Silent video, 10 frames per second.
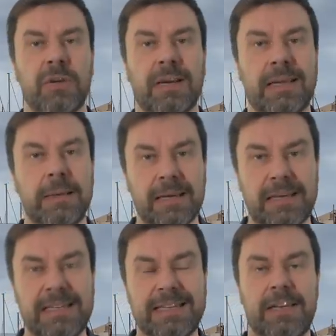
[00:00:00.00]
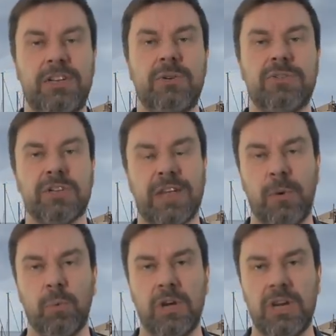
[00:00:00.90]
continues to
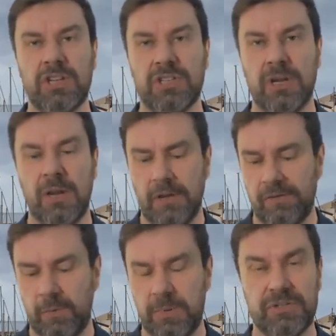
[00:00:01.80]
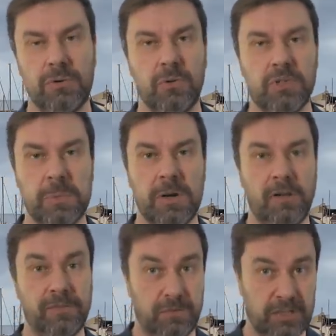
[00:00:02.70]
get worse for Mr.
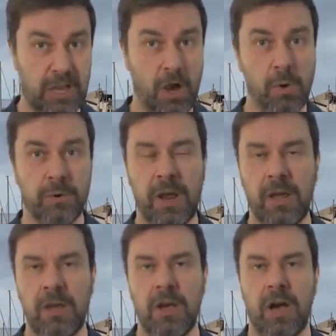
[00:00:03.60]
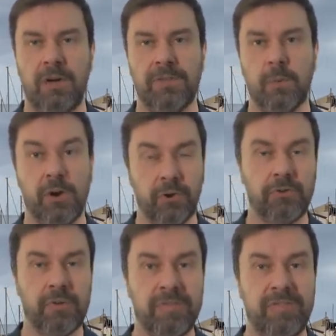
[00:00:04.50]
Usmanov, the owner of the
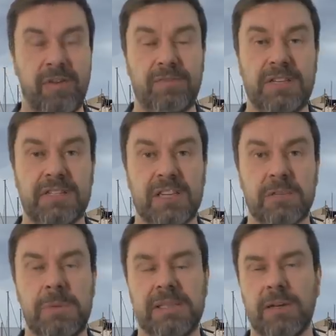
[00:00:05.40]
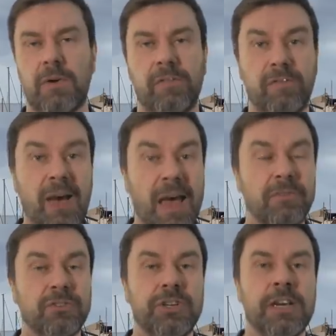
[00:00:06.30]
156-metre or
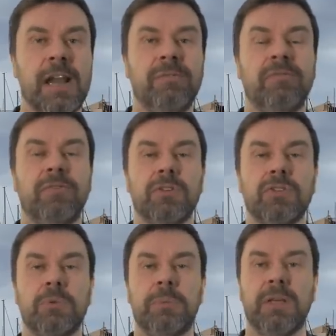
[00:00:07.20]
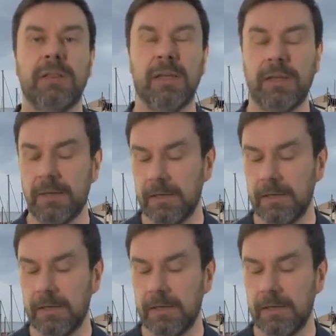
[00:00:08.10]
511-foot superyacht there.